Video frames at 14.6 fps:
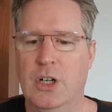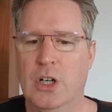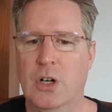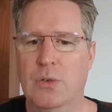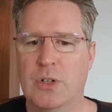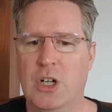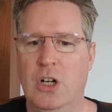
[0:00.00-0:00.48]

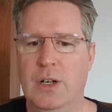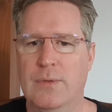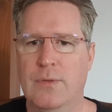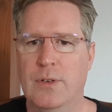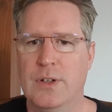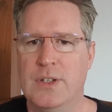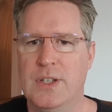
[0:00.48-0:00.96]
Go to
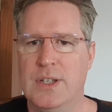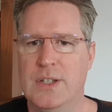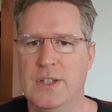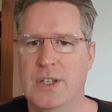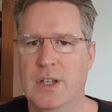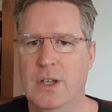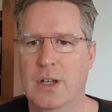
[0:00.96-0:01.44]

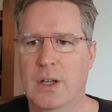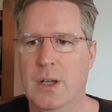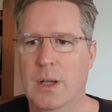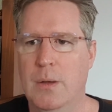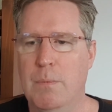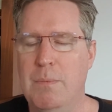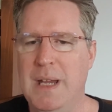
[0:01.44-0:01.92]
conferences.
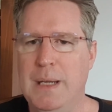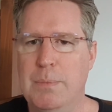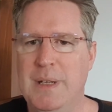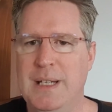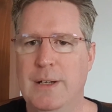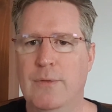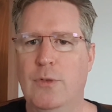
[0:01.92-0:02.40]
Make
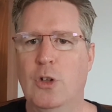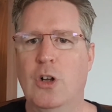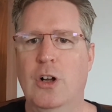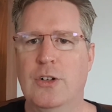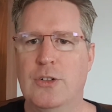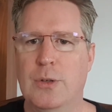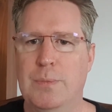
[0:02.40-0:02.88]
meaningful
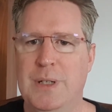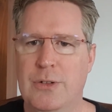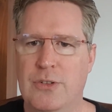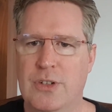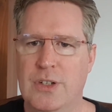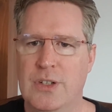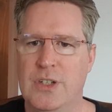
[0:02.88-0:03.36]

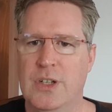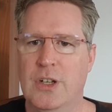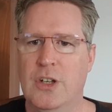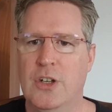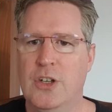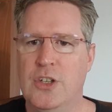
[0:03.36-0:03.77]
contributions.